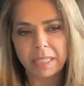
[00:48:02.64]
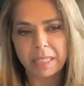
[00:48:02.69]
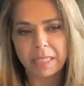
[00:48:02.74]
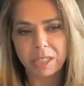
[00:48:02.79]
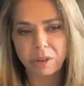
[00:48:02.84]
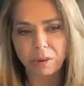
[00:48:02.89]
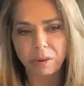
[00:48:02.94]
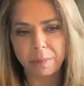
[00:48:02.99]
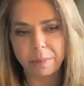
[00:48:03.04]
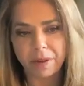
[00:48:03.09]
the
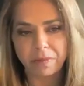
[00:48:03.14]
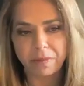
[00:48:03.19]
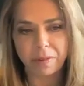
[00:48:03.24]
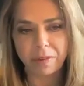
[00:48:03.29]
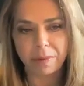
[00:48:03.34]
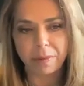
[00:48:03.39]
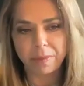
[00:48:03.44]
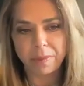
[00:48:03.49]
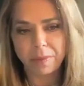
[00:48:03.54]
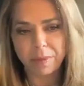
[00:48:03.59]
agreement
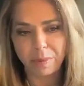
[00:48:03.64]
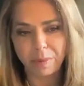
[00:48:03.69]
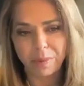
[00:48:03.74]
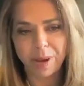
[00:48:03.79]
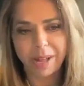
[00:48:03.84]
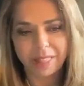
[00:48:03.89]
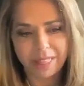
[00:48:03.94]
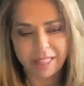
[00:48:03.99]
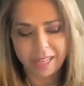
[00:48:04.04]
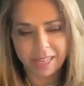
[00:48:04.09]
from the
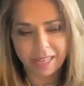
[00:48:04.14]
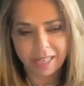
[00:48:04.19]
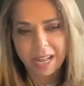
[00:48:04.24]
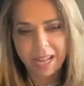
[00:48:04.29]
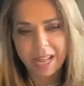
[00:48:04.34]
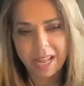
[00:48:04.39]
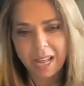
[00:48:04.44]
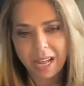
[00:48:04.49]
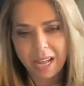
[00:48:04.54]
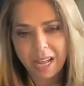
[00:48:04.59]
one that
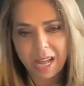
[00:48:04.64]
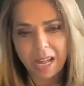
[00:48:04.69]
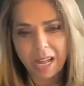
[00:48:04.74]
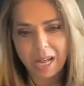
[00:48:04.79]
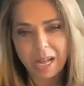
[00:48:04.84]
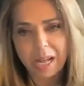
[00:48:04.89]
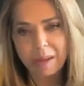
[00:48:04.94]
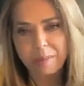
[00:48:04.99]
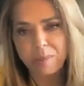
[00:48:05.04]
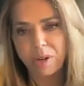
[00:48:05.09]

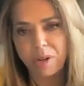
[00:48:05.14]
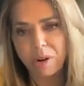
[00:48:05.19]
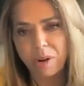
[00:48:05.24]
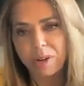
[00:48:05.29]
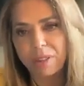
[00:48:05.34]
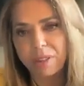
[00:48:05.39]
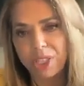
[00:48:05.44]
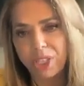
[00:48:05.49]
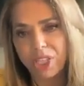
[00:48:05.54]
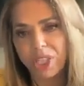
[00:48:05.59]

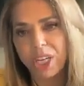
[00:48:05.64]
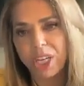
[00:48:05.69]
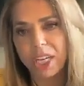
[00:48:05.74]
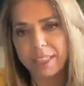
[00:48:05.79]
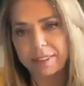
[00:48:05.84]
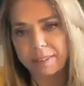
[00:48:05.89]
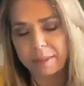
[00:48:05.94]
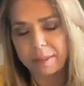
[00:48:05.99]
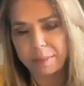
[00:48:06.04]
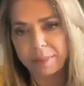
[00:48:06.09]
Dorothy
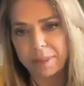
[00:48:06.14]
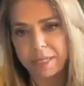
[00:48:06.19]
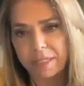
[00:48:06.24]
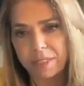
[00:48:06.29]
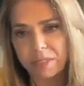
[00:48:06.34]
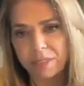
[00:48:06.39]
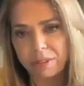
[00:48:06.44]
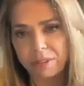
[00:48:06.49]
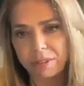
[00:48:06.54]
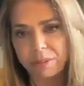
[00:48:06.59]
Shea
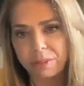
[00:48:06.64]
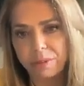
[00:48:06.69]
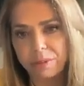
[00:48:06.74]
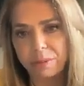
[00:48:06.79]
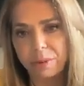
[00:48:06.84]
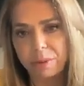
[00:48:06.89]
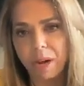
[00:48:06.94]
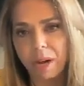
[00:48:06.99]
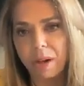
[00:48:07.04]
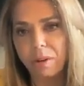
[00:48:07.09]
submitted
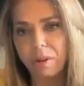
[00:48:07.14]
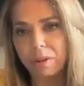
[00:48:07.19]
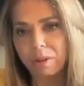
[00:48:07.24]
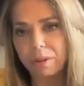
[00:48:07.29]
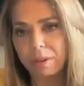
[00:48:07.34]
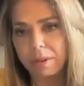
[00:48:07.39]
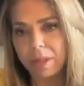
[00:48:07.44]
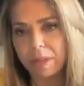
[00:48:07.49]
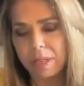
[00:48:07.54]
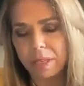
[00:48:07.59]
to
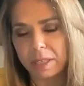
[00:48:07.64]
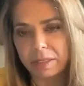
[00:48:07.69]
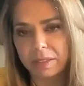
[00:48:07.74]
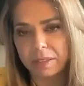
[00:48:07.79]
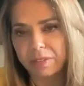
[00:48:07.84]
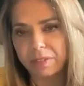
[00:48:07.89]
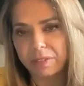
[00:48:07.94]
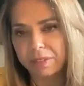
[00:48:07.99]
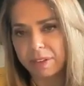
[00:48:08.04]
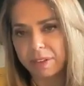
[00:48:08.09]
AON
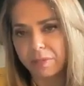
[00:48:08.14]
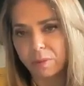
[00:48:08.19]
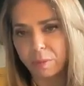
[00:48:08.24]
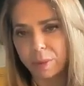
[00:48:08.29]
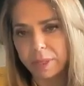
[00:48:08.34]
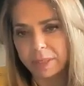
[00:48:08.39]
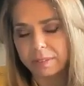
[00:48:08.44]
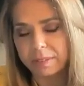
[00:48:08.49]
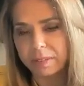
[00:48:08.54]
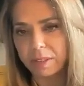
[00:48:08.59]
several
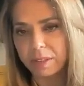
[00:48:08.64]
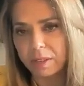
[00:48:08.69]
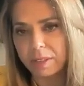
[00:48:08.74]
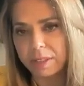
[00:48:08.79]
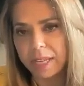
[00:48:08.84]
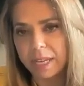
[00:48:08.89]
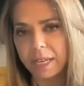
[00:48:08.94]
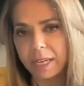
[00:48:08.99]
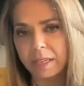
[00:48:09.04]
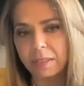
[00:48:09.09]
weeks ago
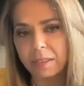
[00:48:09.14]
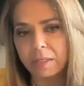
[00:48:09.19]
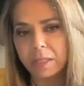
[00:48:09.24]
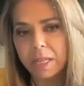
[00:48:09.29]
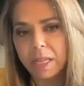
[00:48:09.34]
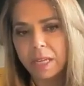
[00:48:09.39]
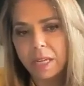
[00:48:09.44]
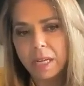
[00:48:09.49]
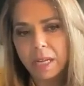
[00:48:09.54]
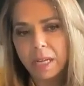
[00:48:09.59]
now,
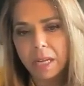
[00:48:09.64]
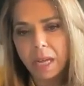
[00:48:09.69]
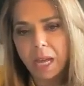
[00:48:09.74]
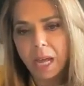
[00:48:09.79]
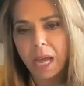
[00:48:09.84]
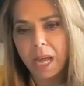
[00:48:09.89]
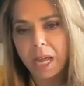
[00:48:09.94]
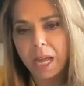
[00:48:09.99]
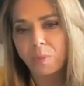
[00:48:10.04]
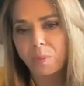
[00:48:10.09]

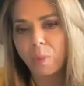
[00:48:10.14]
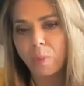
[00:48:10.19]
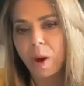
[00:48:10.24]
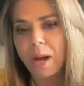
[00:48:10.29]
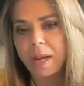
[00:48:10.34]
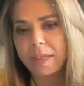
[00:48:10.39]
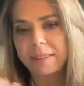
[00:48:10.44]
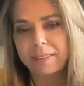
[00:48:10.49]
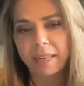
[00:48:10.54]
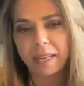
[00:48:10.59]
and
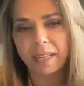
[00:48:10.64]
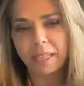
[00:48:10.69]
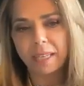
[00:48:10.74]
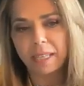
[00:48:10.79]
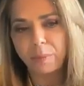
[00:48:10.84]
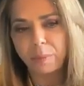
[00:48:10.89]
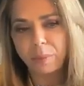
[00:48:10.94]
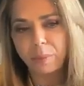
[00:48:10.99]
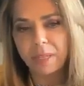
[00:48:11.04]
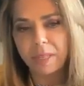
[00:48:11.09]
why
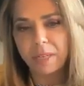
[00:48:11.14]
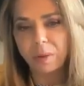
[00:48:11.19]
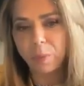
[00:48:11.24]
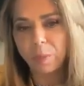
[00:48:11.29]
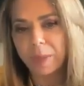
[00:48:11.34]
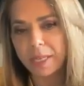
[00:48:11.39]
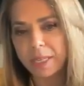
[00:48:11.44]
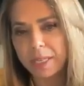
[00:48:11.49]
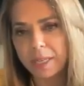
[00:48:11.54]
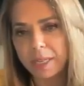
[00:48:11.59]
suddenly within a
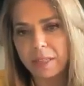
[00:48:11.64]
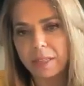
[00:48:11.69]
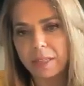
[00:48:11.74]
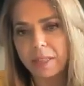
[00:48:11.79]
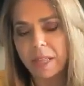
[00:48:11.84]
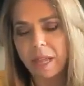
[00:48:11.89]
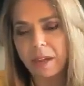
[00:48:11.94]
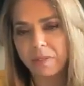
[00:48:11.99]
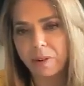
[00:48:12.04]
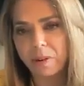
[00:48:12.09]
week
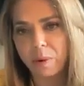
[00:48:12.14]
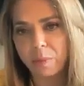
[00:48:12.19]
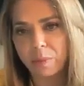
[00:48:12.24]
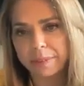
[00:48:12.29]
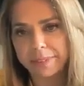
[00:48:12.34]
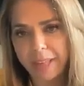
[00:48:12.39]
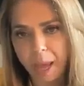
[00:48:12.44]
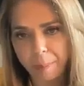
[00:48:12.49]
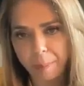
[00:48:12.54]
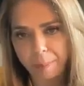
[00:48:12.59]
everyone
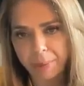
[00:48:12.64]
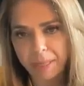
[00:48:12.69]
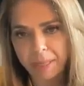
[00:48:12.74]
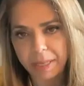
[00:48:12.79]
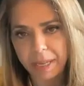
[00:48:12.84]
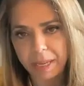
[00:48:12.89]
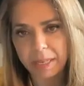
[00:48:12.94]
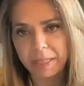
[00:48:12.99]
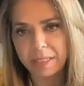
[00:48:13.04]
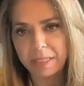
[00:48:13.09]
was
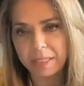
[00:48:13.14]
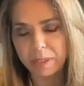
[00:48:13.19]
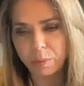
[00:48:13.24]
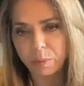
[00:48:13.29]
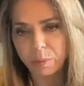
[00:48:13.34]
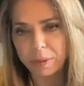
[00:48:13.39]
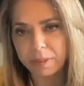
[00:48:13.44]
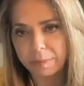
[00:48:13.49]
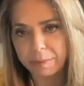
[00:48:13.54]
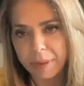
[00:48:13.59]
happy and the deal
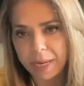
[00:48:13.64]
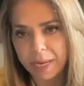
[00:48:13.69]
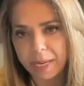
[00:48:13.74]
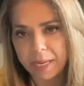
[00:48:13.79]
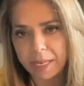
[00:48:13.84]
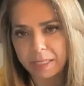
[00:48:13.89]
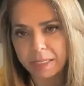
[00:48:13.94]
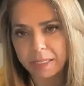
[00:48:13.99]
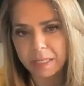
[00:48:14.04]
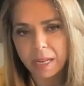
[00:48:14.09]
was
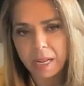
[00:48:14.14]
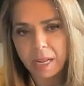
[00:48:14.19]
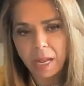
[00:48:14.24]
made.